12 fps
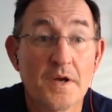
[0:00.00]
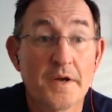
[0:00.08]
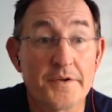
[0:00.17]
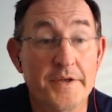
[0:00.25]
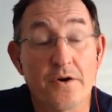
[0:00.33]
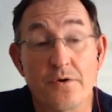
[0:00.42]

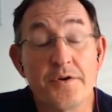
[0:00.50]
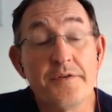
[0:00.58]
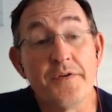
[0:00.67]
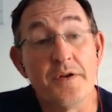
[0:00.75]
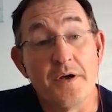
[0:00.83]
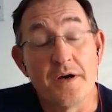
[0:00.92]
Yeah, or
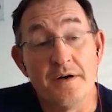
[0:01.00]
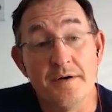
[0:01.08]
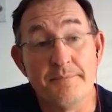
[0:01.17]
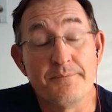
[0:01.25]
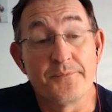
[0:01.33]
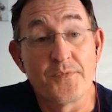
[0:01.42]
even
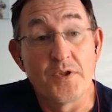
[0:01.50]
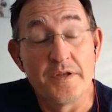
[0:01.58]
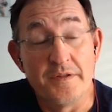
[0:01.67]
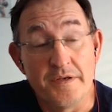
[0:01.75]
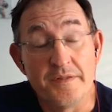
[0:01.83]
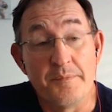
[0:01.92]

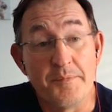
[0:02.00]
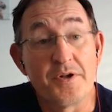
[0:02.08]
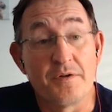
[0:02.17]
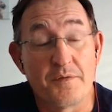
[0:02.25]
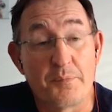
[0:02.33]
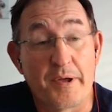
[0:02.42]
in the middle
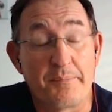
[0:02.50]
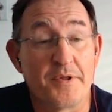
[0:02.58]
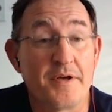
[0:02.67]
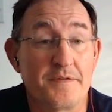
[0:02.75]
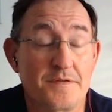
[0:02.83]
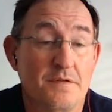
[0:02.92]
of the
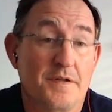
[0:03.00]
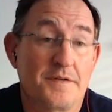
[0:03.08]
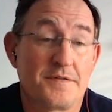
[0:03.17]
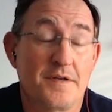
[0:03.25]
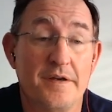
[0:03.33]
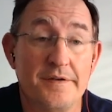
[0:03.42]
pipeline. So let's
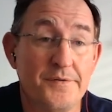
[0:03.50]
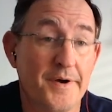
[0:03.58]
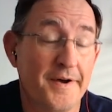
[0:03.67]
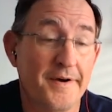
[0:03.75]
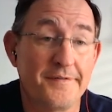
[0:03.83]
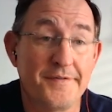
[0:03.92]
say you
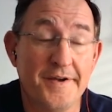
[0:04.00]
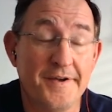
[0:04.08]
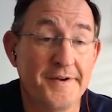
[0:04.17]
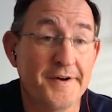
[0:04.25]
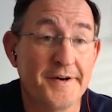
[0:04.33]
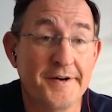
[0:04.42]
have
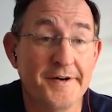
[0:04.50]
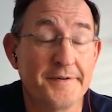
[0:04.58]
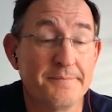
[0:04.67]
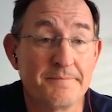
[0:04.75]
a